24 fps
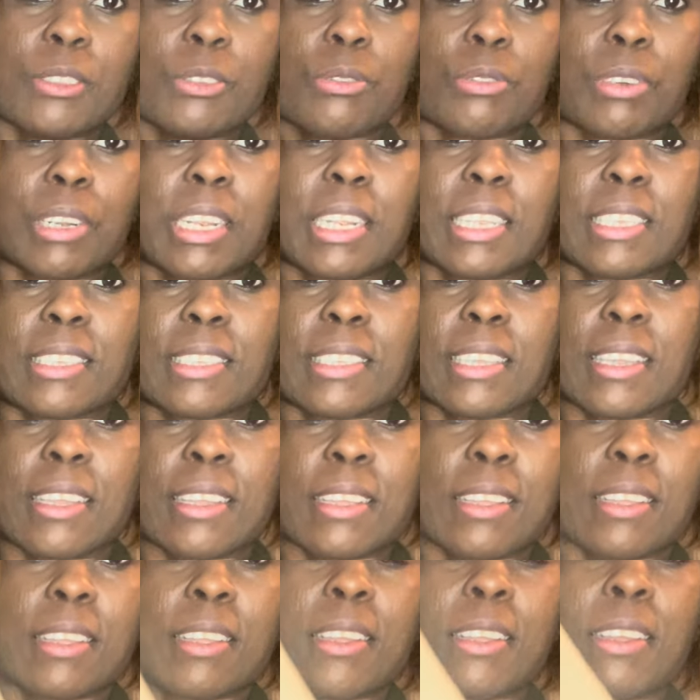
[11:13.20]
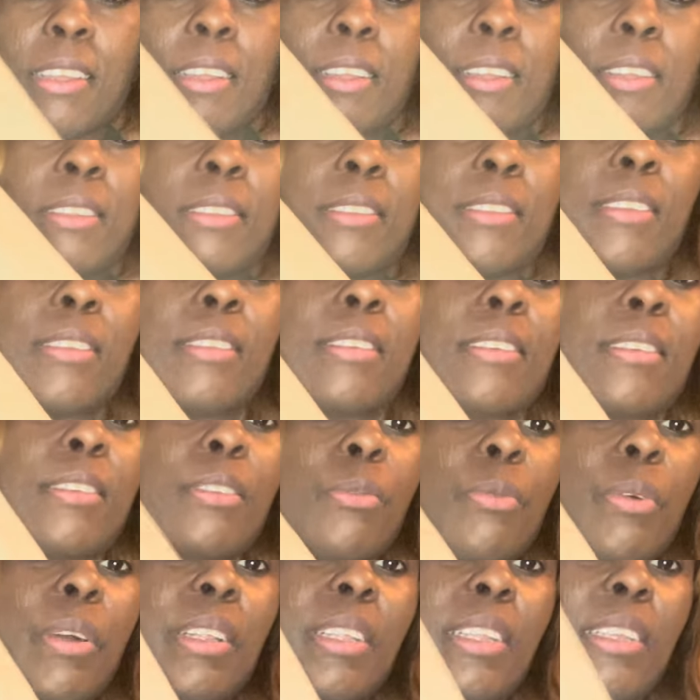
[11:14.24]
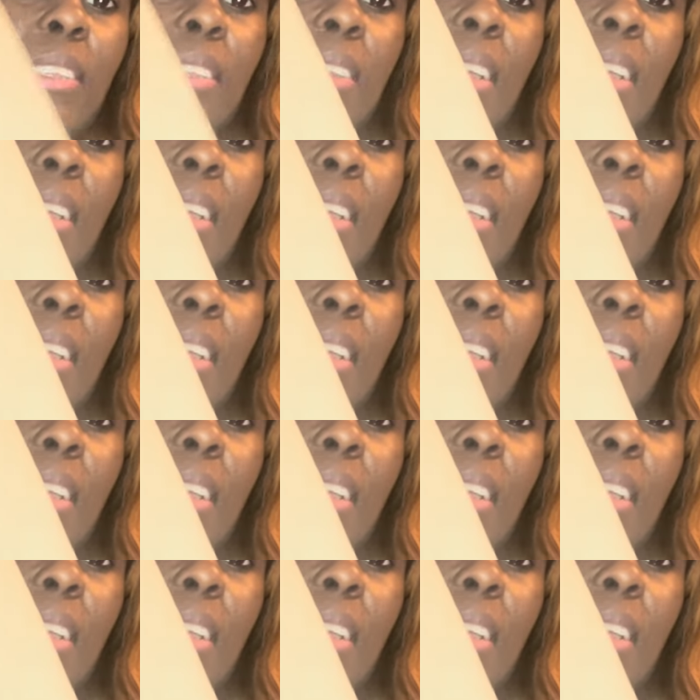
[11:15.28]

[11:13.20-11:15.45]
to really see. This is the way this